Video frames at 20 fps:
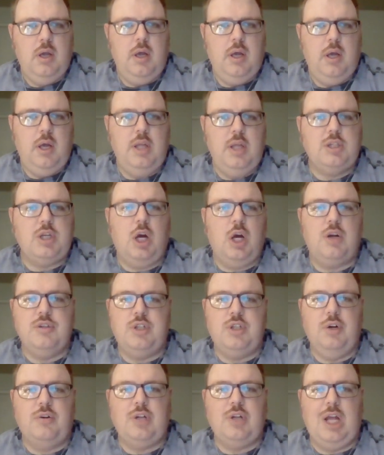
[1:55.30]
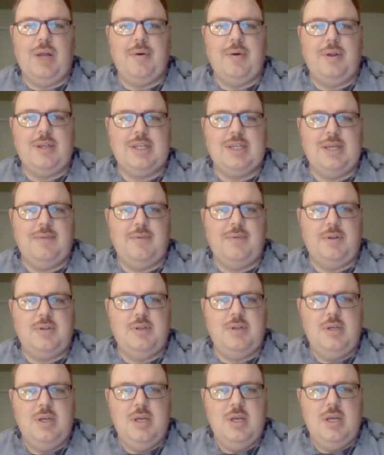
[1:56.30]
It's called Zero Tolerance, name
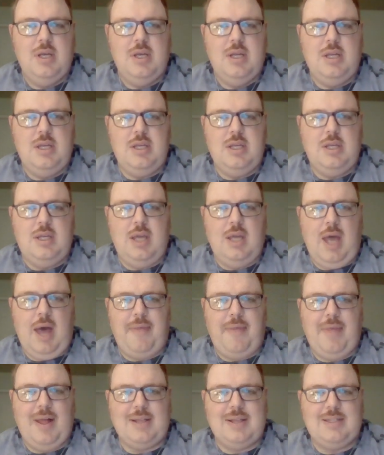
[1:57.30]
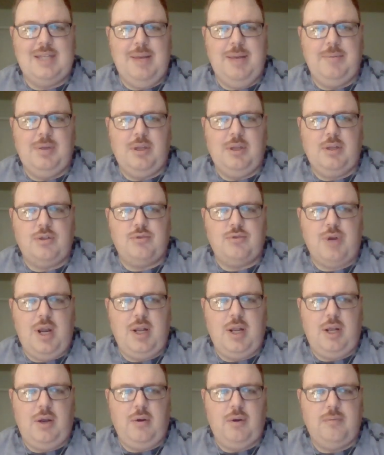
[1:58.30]
it. Yeah, that's name into the
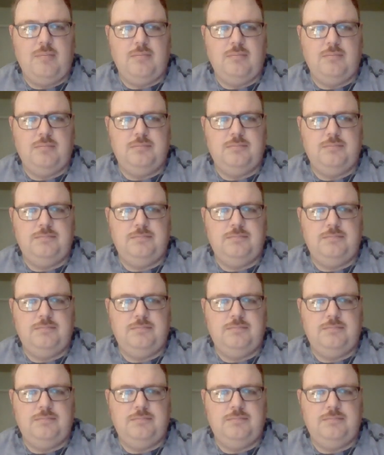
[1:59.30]
trade here. Mm-hmm.